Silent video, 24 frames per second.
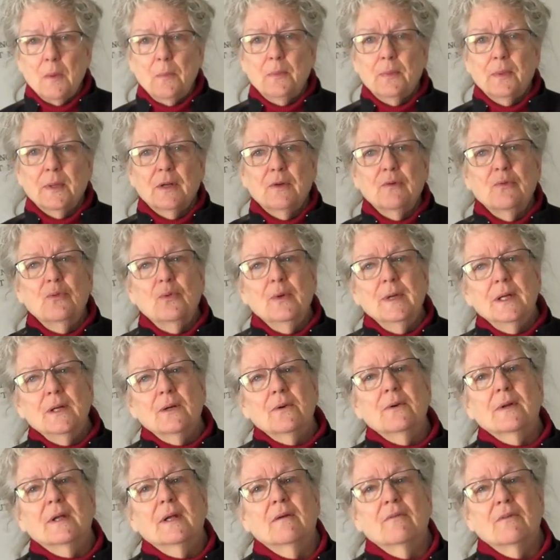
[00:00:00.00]
But if we
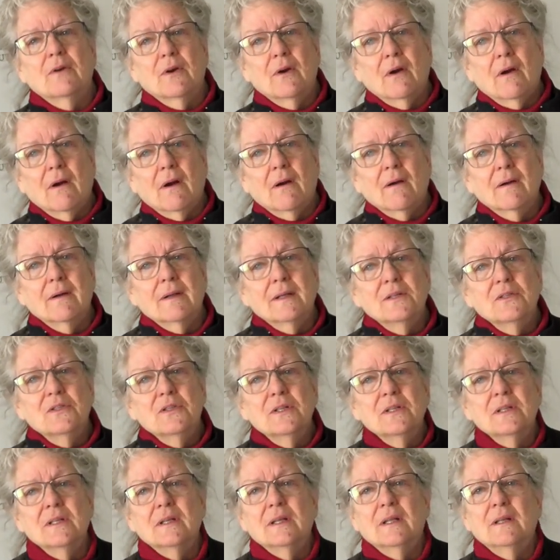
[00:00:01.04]
don't have our heart in
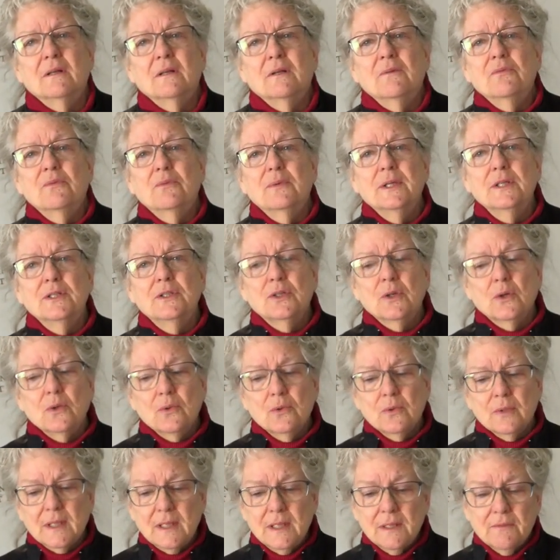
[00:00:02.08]
it and if we
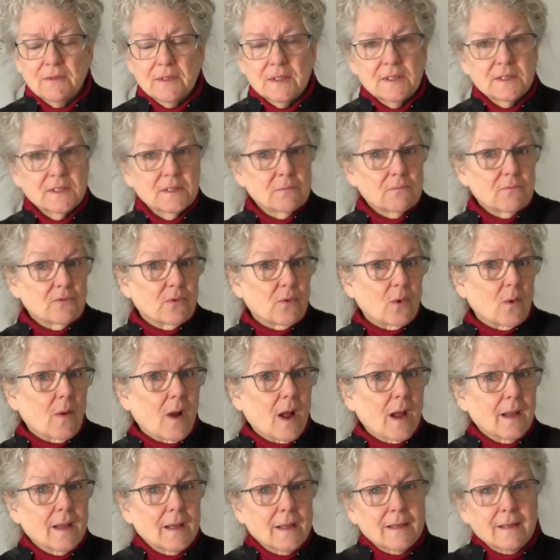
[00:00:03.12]
don't give it some
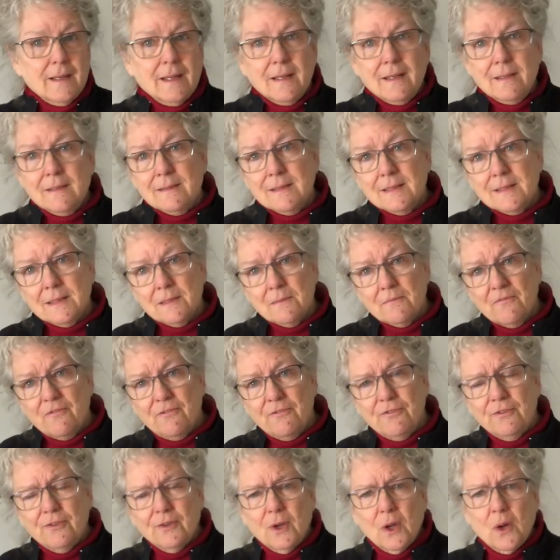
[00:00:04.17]
variety and some
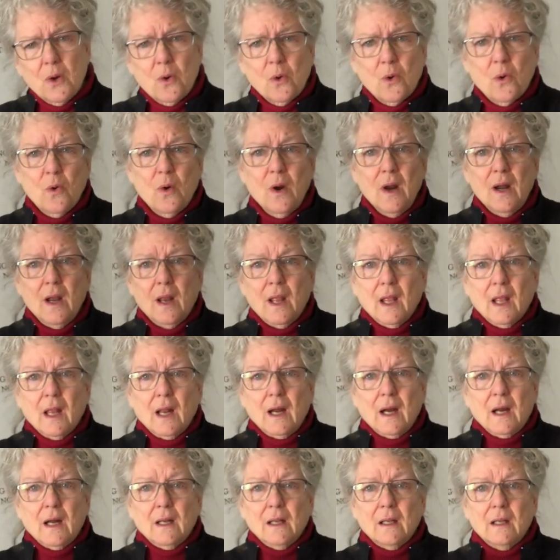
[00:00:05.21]
flow,
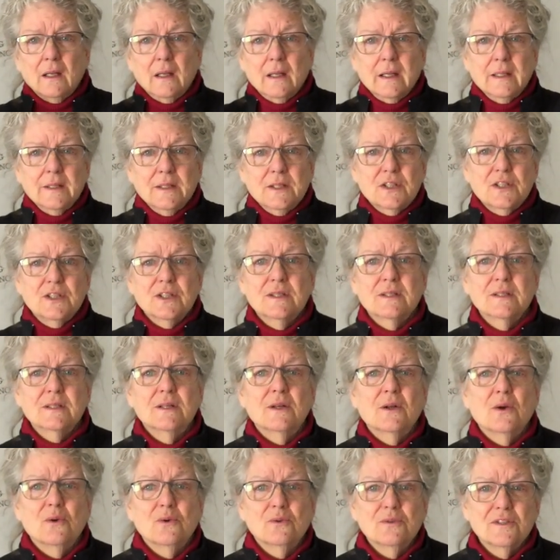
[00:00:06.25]
it's just
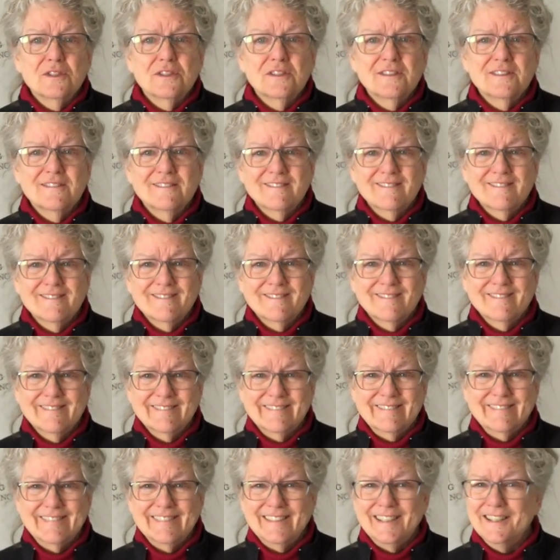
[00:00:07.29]
notes.
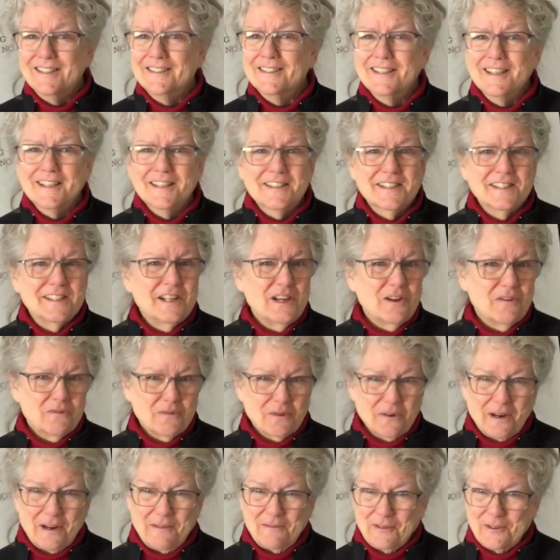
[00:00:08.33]
And that's not
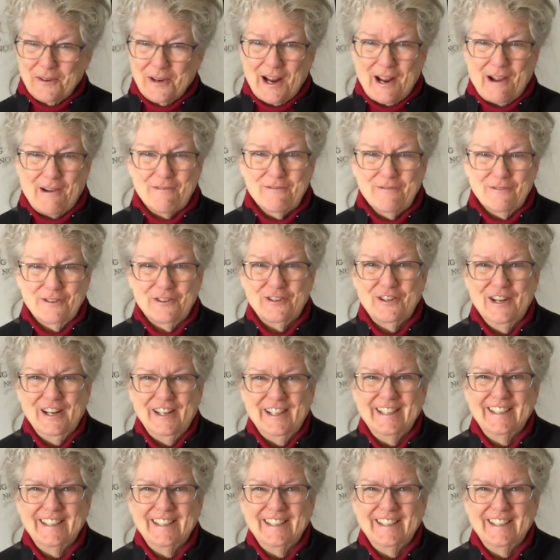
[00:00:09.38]
what we're after.